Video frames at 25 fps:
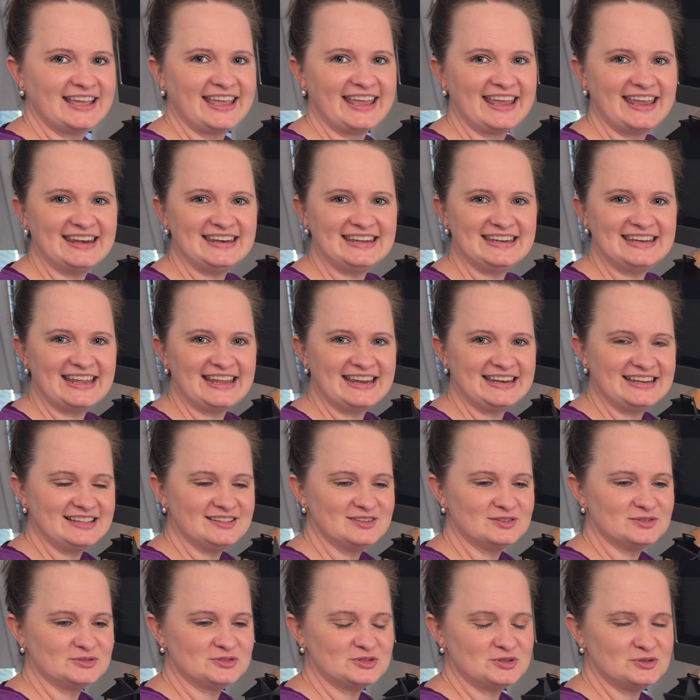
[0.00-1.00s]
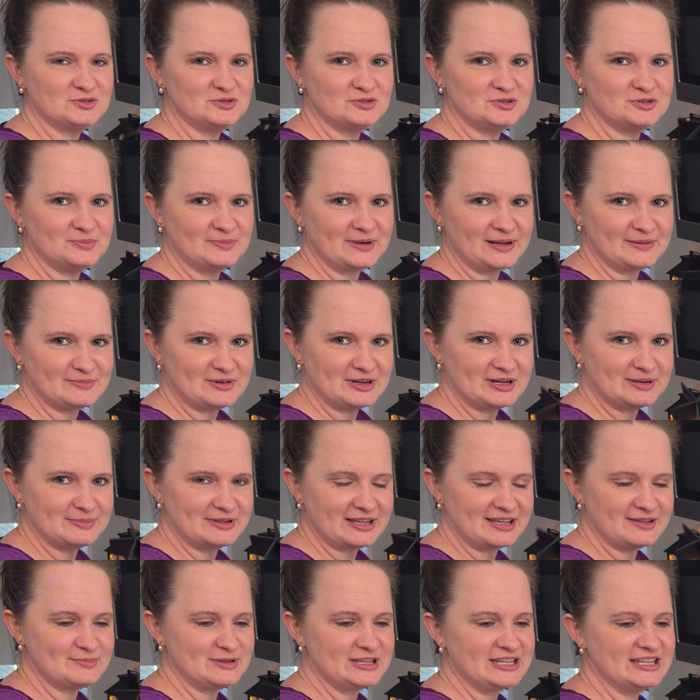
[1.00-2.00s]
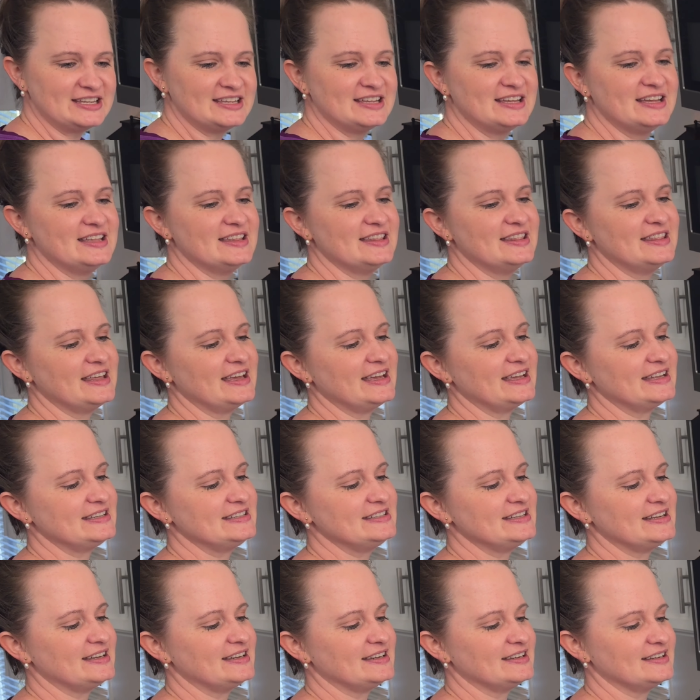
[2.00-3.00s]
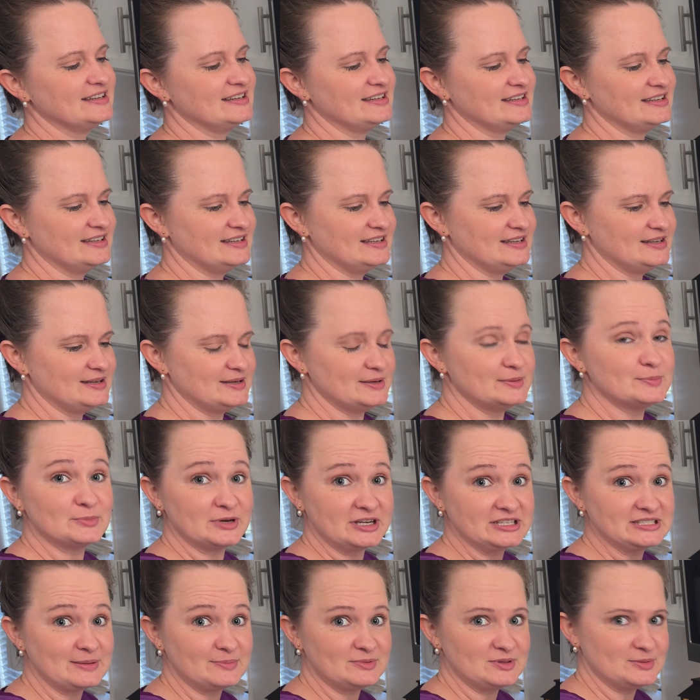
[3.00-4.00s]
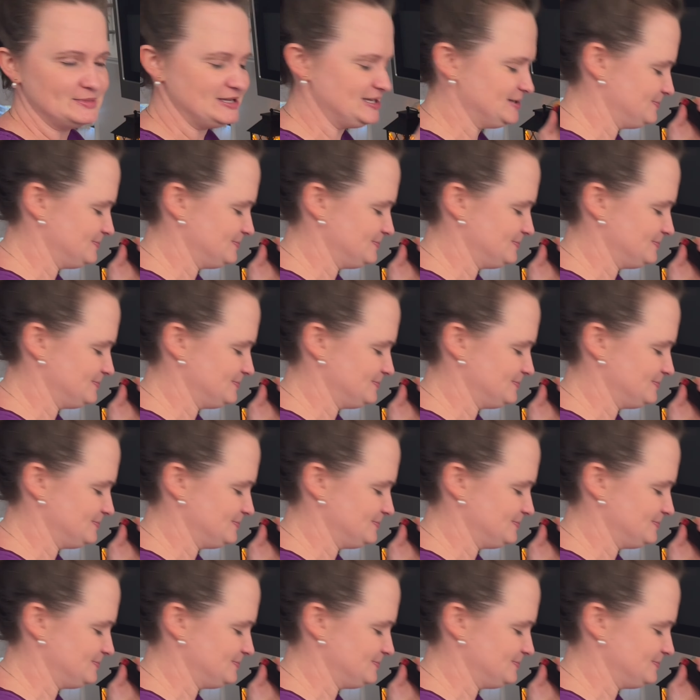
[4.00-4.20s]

a handy dandy little tool my mom gave me that breaks up the